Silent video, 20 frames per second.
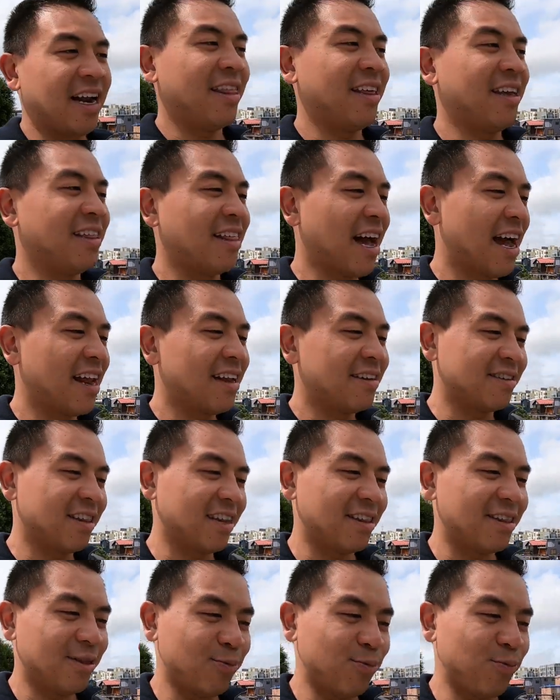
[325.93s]
I think that is
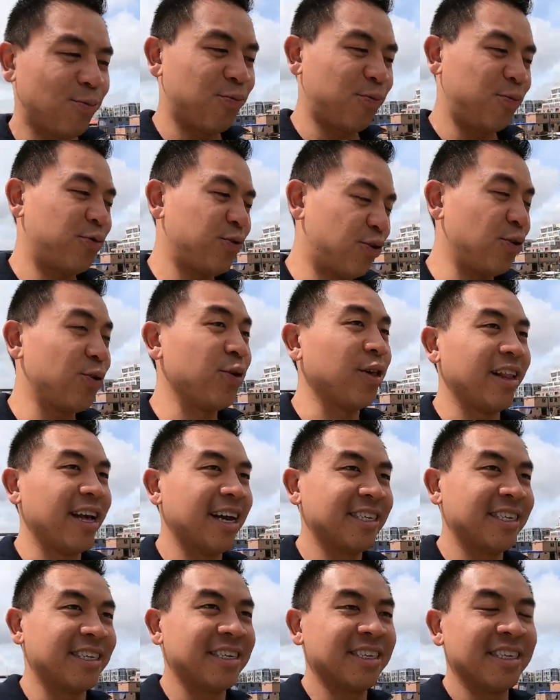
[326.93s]
like two of the
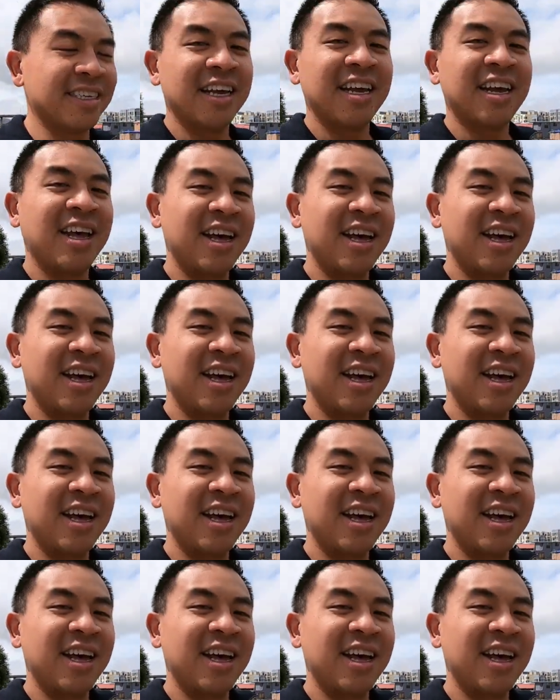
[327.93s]
lessons.